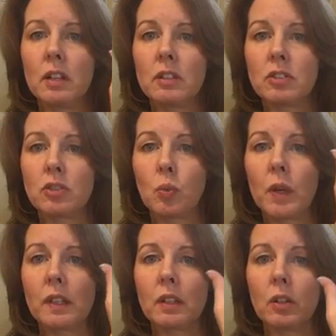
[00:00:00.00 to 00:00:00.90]
This is a
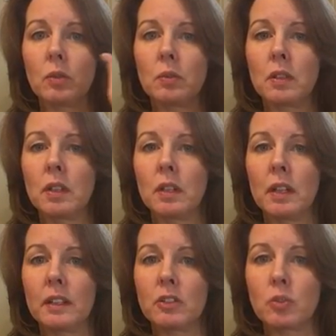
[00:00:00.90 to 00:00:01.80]
window,
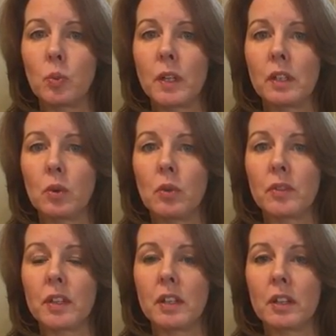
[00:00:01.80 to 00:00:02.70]
and there's a window over
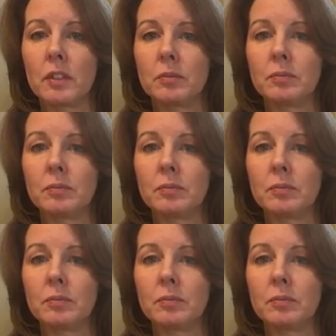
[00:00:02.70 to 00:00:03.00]
here.